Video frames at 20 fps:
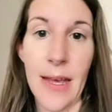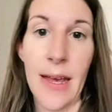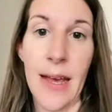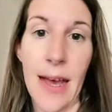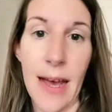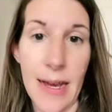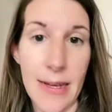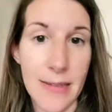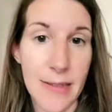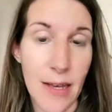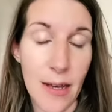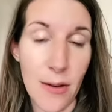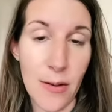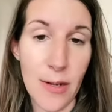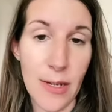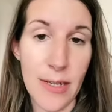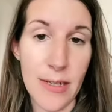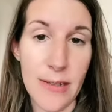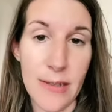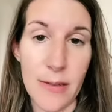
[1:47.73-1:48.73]
As
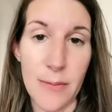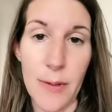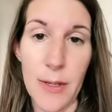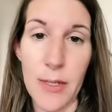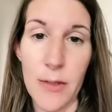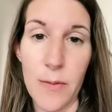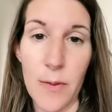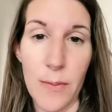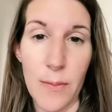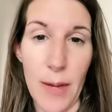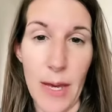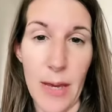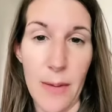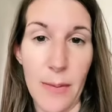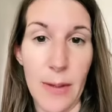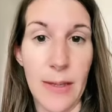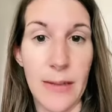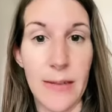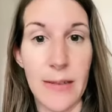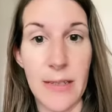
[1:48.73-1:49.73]
always, especially with
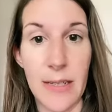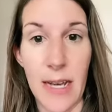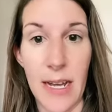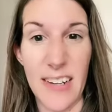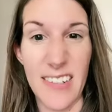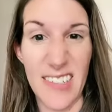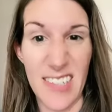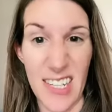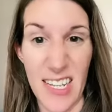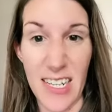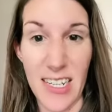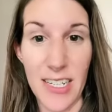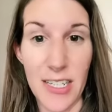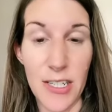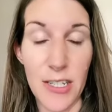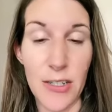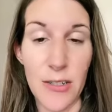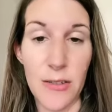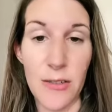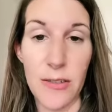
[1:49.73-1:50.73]
babies and kind of skin
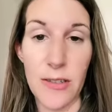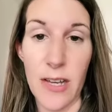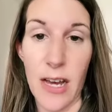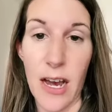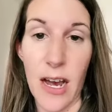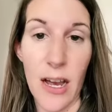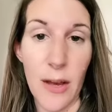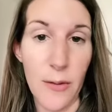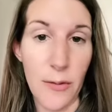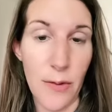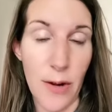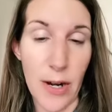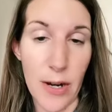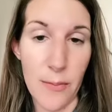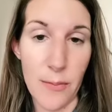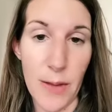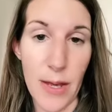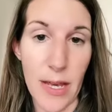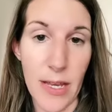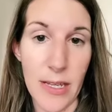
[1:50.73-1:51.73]
issues, I would
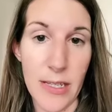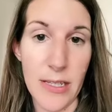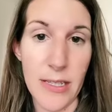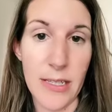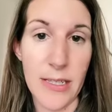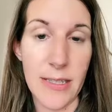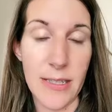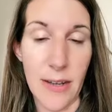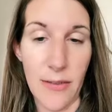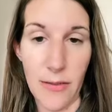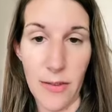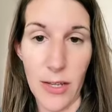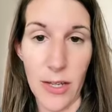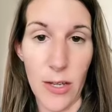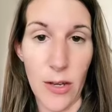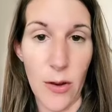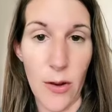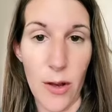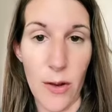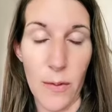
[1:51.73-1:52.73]
recommend definitely
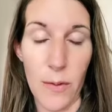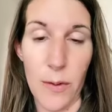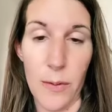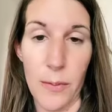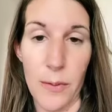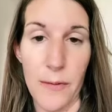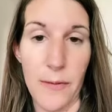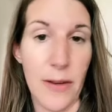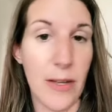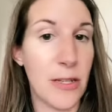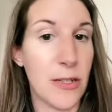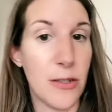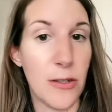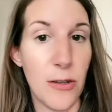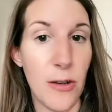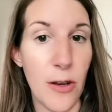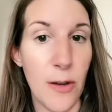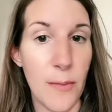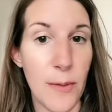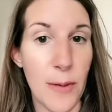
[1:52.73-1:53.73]
going with a
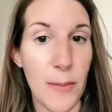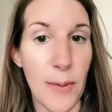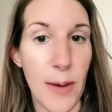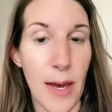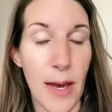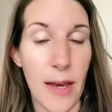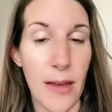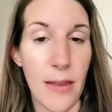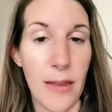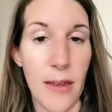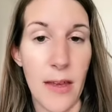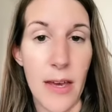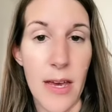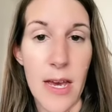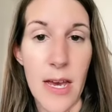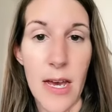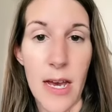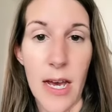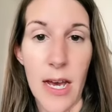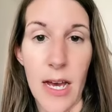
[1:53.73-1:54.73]
professional homeopath.
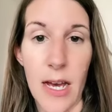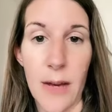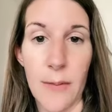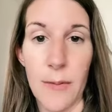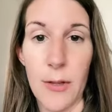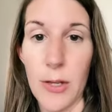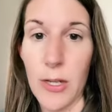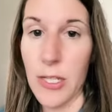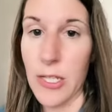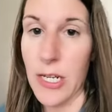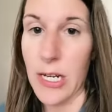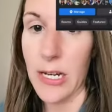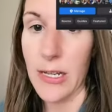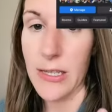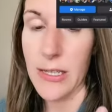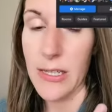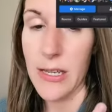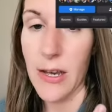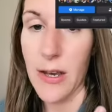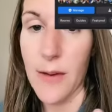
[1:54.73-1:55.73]
You can check
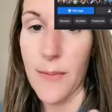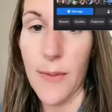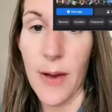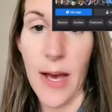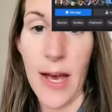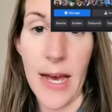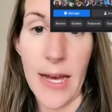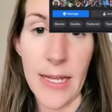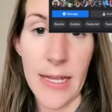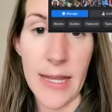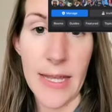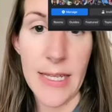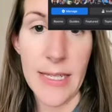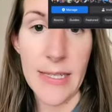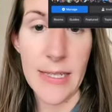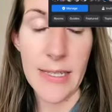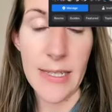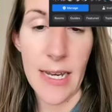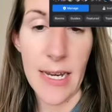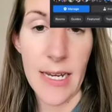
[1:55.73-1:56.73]
out some at
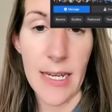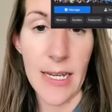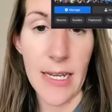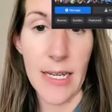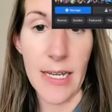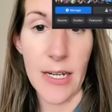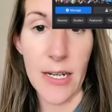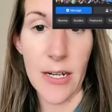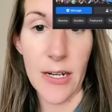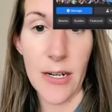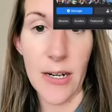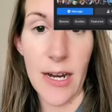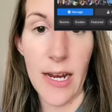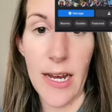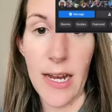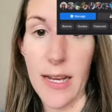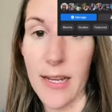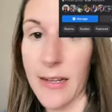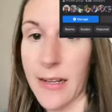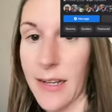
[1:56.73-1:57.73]
this site here,
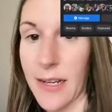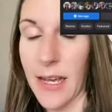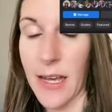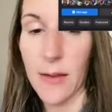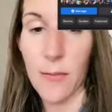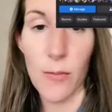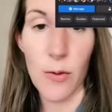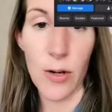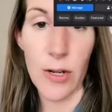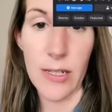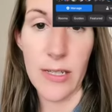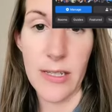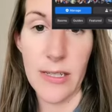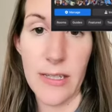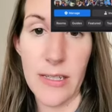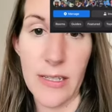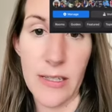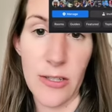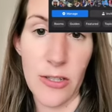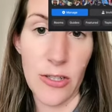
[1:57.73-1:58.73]
and again, more
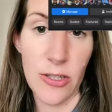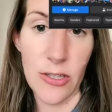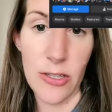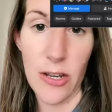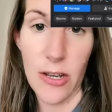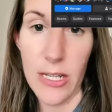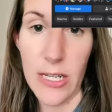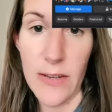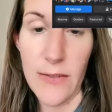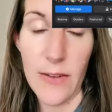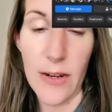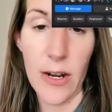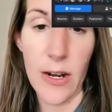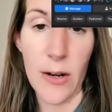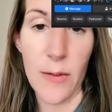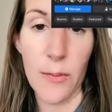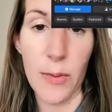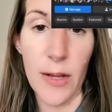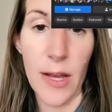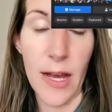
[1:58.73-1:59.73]
assistance just even
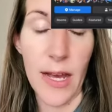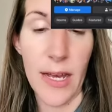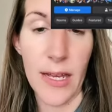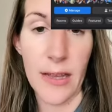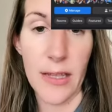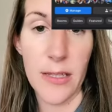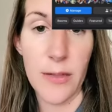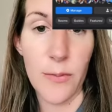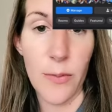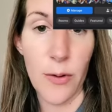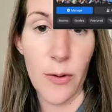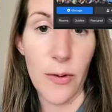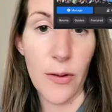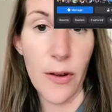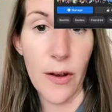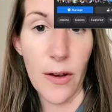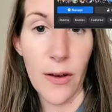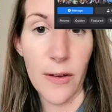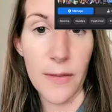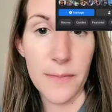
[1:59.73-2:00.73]
on applying this
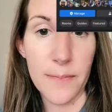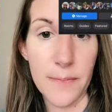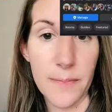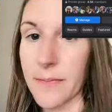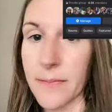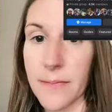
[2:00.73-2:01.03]
protocol.